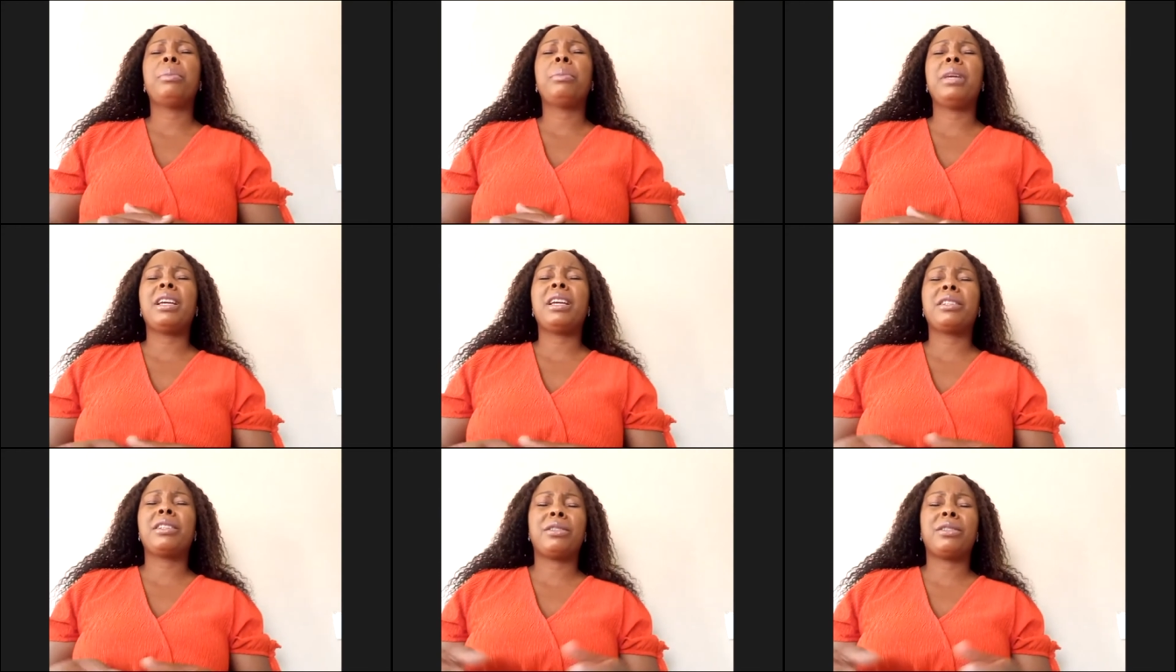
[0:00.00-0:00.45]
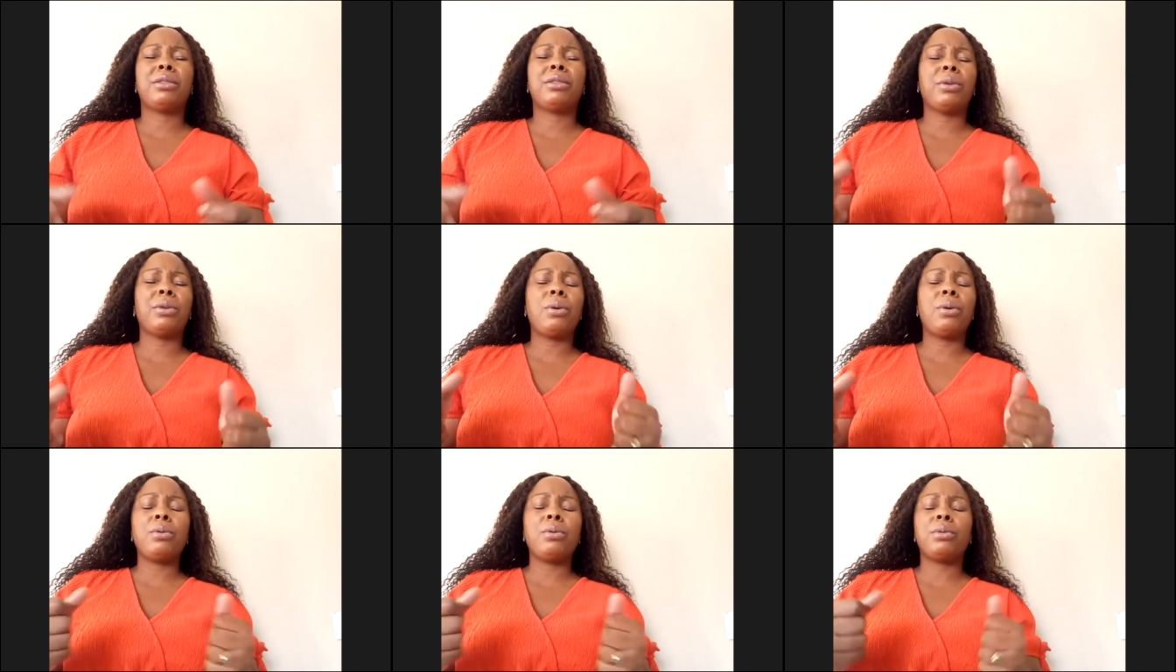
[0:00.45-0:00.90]
Be
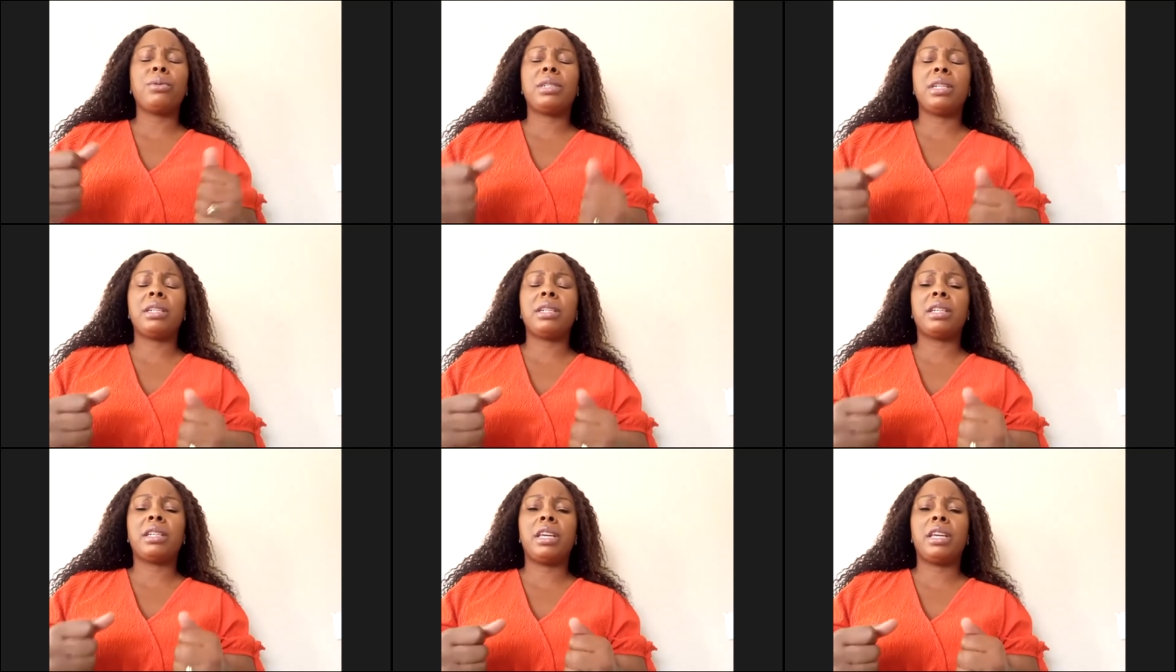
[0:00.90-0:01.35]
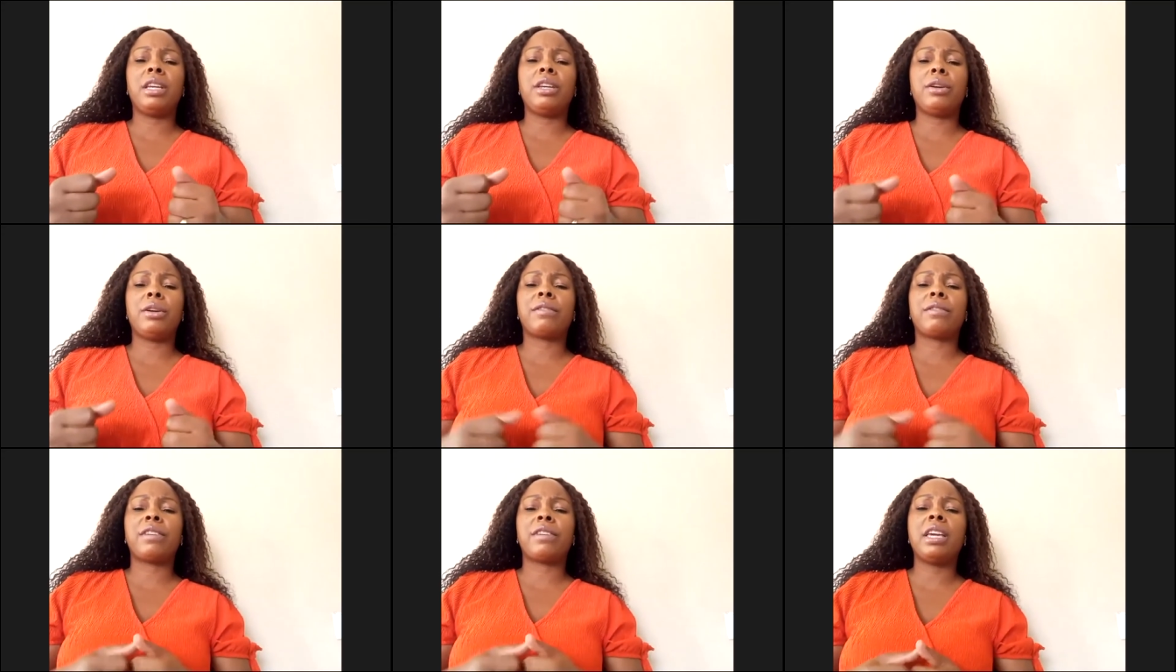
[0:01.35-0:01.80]
exalted,
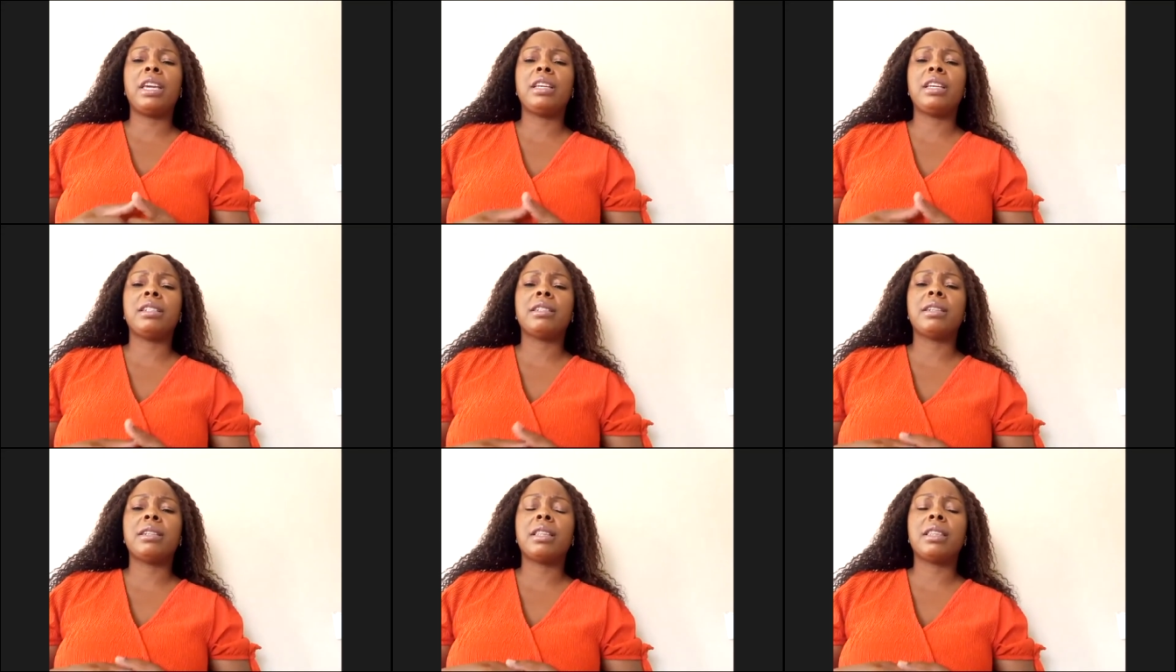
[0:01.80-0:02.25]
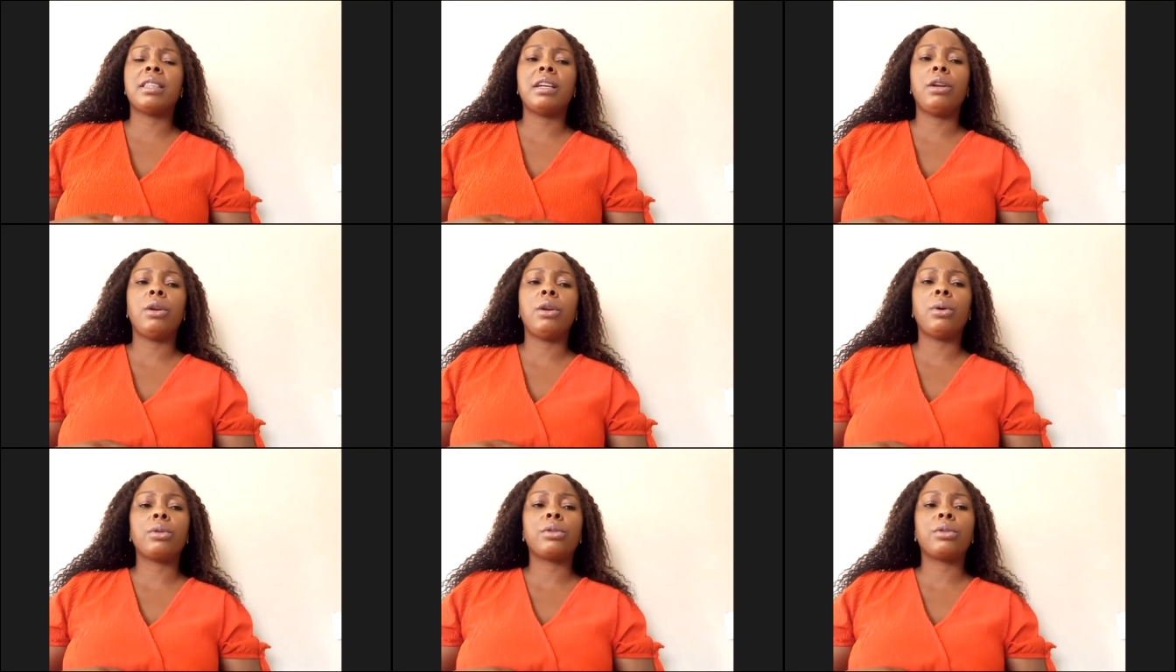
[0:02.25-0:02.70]
King of kings and
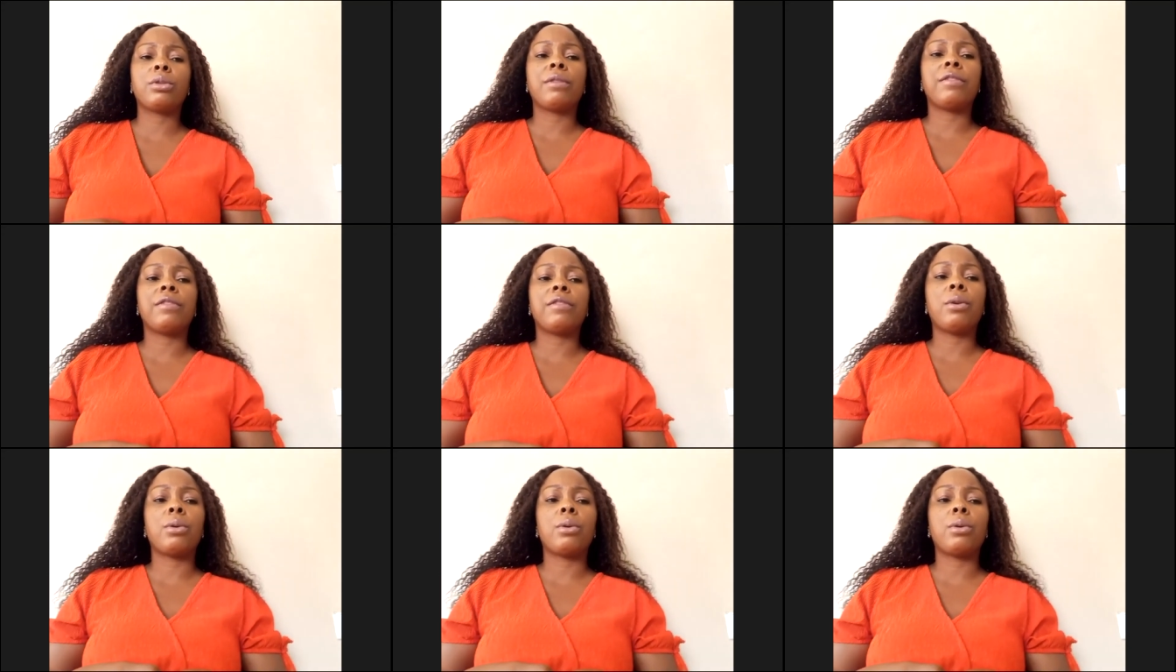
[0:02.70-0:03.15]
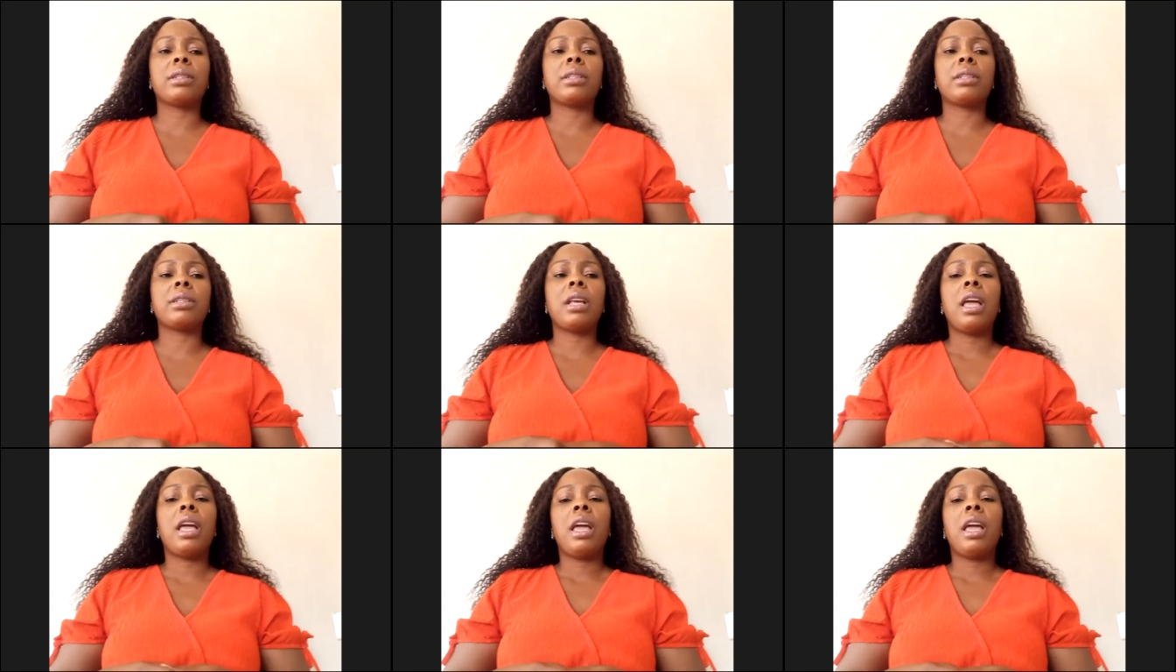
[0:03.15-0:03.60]
the Lord of lords.